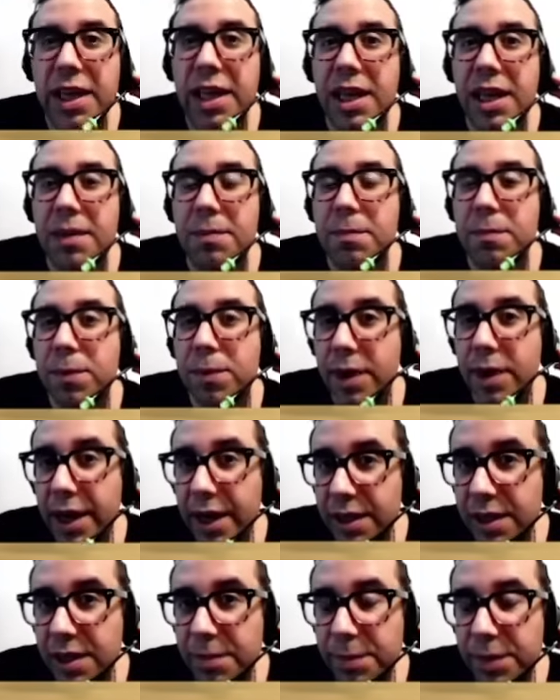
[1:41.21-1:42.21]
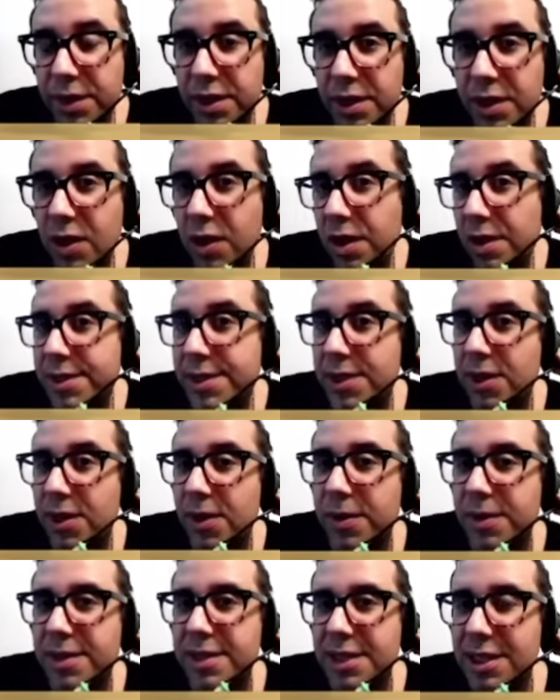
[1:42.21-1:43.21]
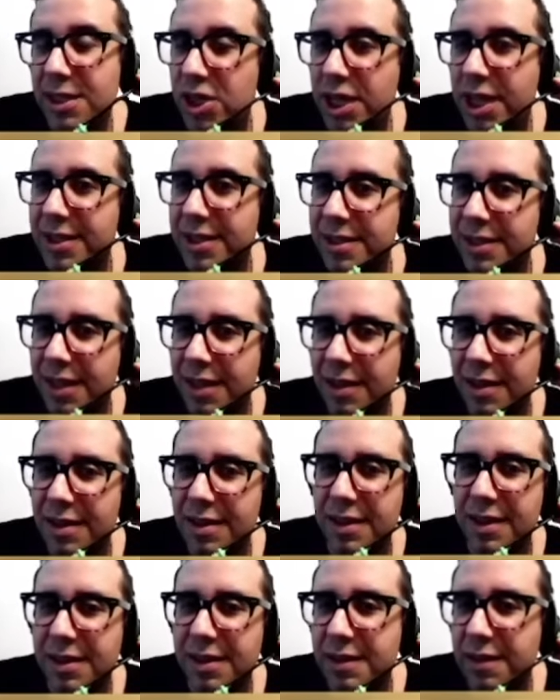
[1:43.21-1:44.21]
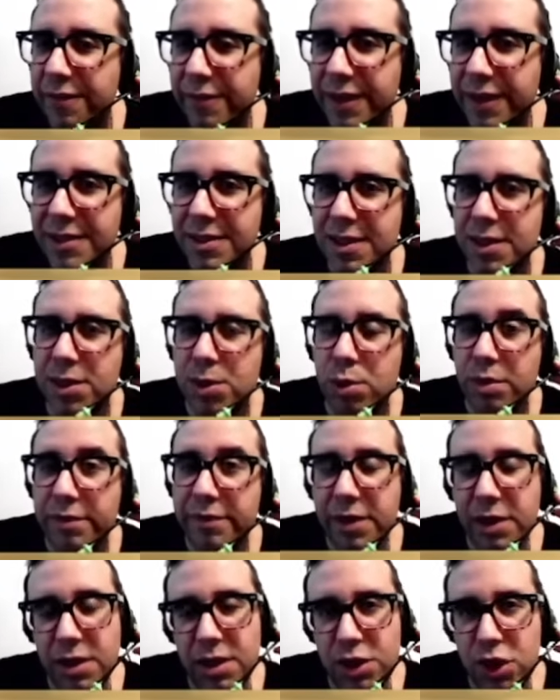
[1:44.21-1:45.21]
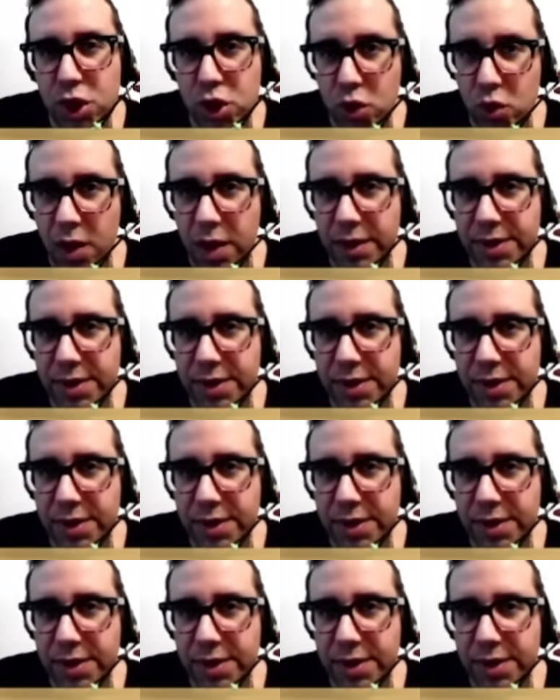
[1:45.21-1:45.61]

Impregnable also suggests that the defenses are very strong.